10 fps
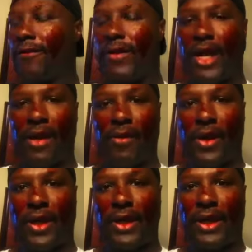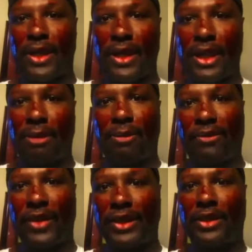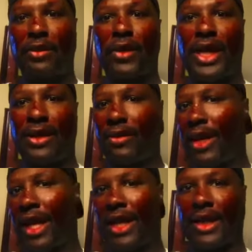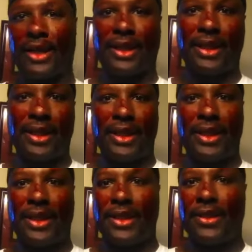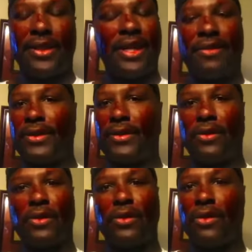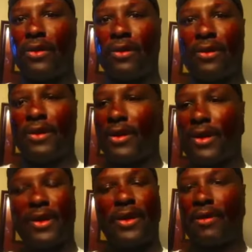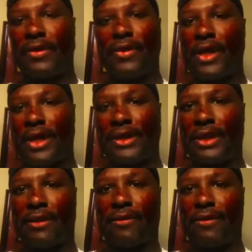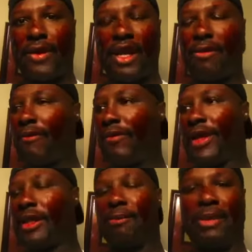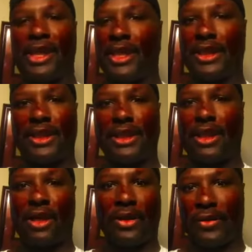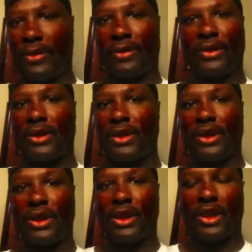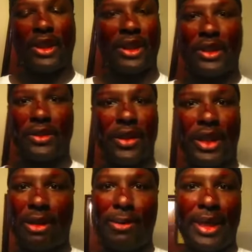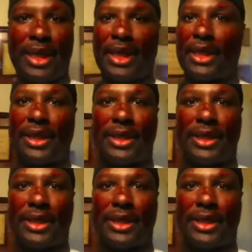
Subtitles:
From now on, let the professional handle that. Never do that yourself. Never fight the bees on your own. You ain't gonna make it.